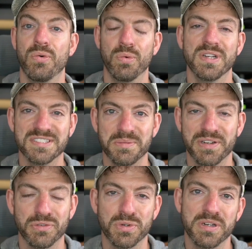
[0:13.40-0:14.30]
What's up,
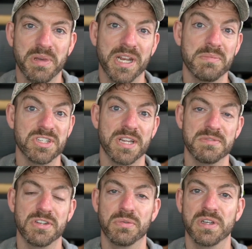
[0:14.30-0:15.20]
everyone? My name is
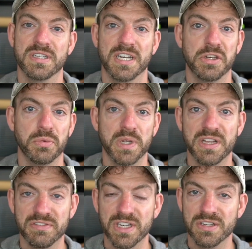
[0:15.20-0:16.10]
James Q. Quick, and I do
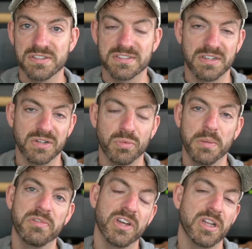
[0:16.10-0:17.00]
weekly videos on
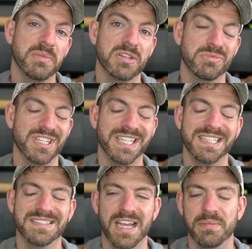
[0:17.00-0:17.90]
web development
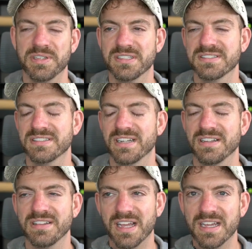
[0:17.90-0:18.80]
related topics and a
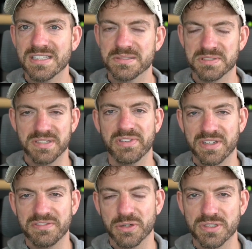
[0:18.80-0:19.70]
lot
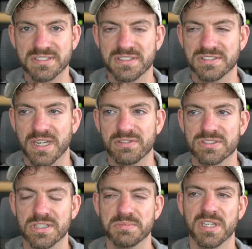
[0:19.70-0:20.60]
specifically focused on
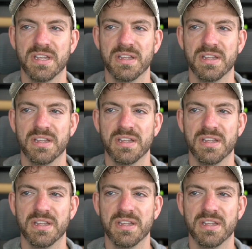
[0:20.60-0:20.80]
JavaScript.